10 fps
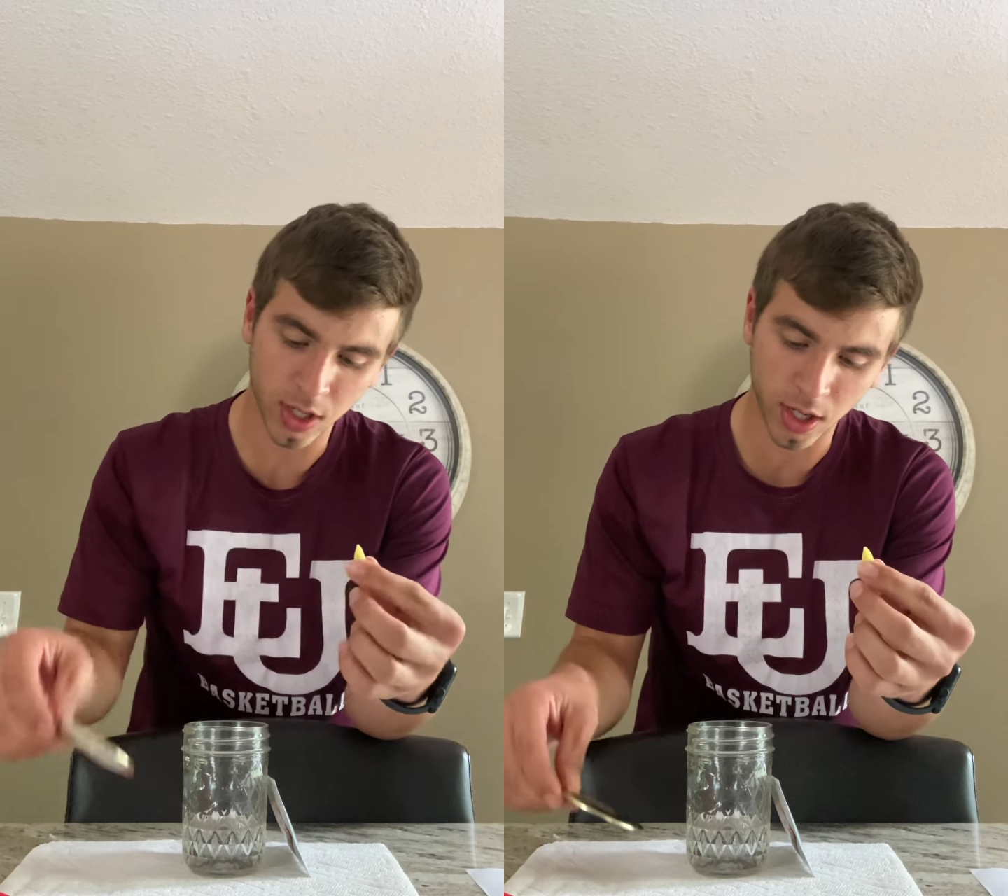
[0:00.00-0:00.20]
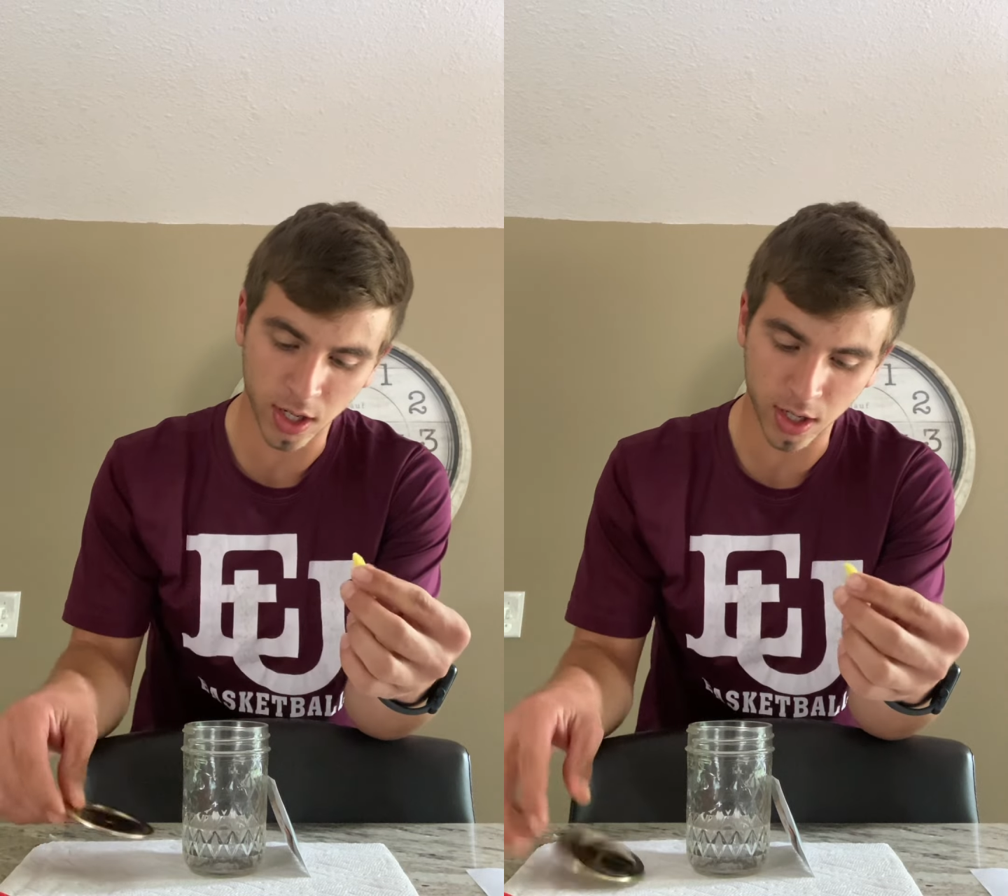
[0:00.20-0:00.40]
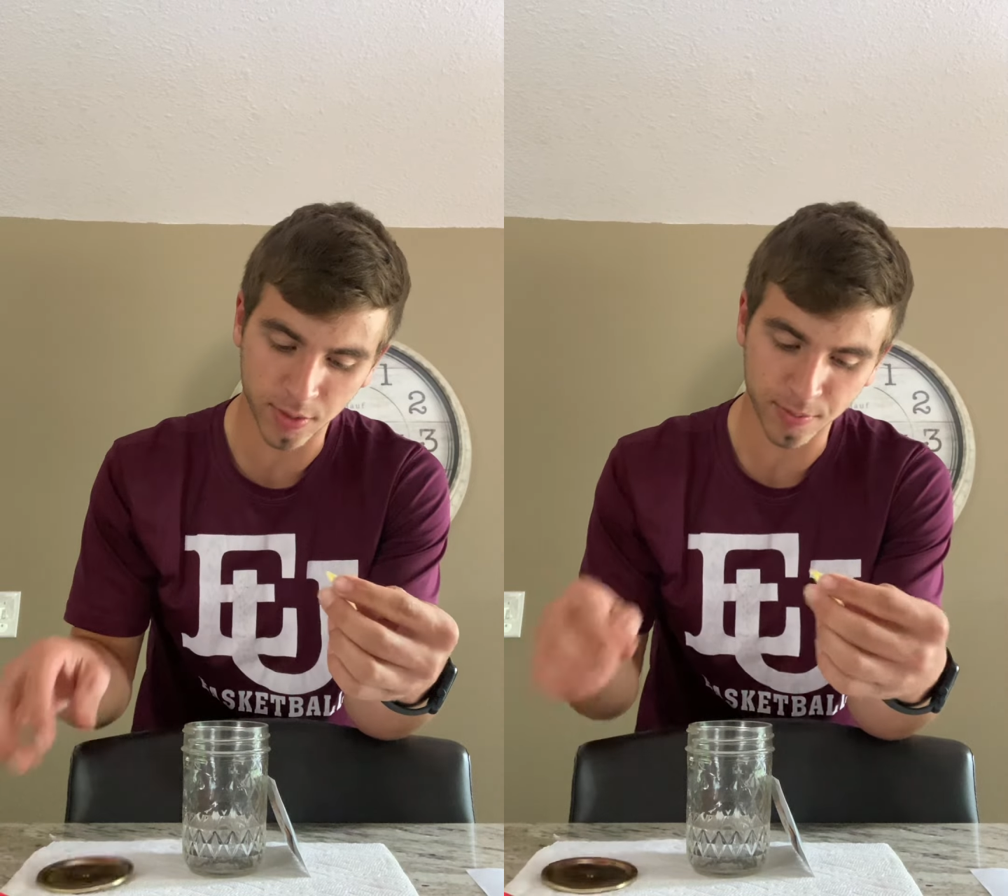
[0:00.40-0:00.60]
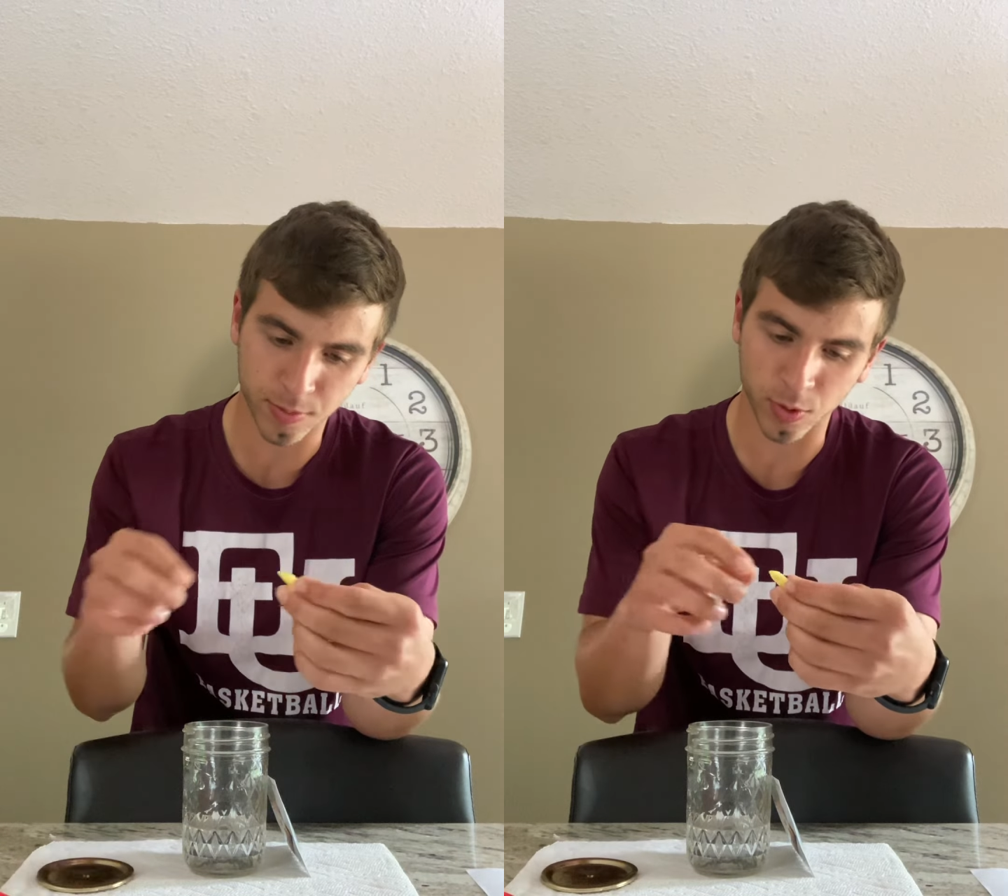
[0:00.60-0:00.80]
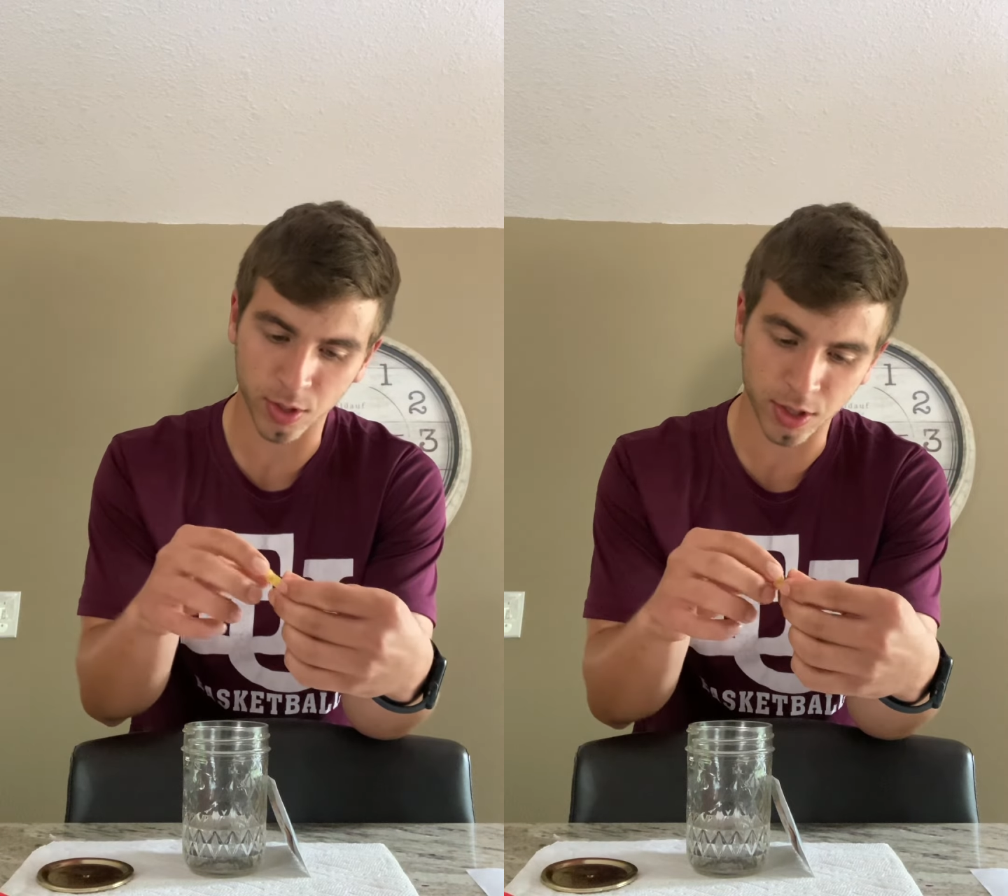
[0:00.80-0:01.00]
We're
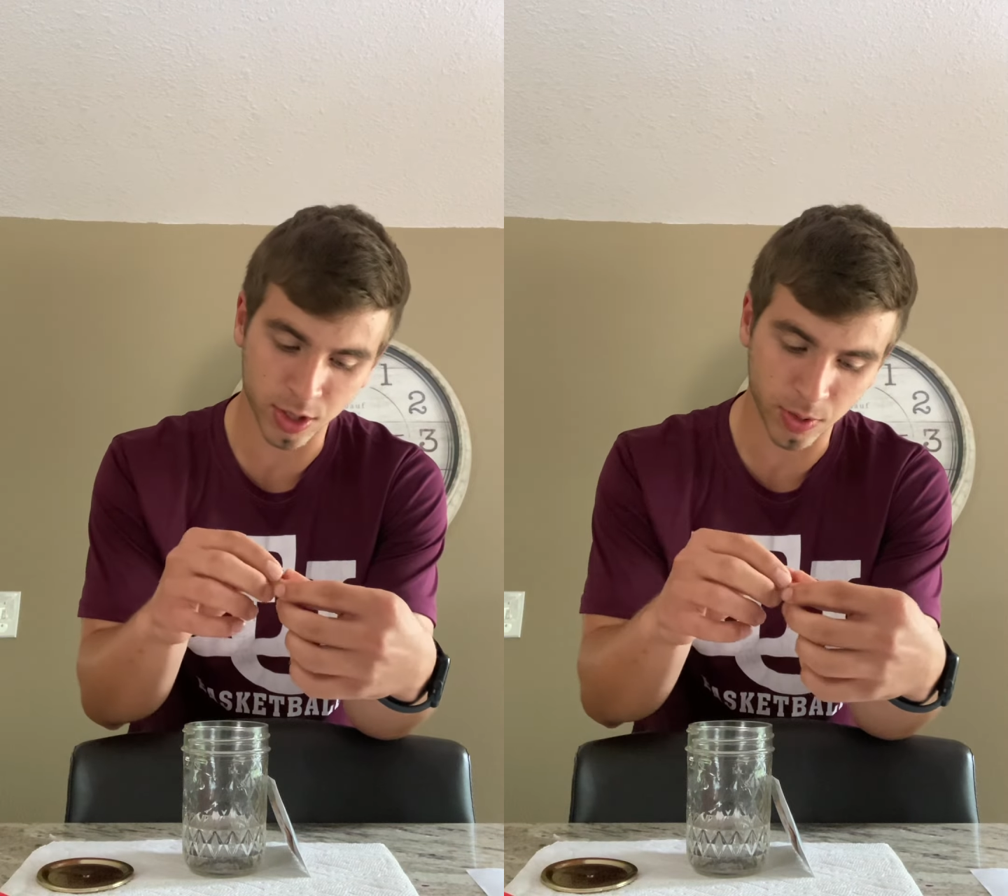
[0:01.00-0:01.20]
going to see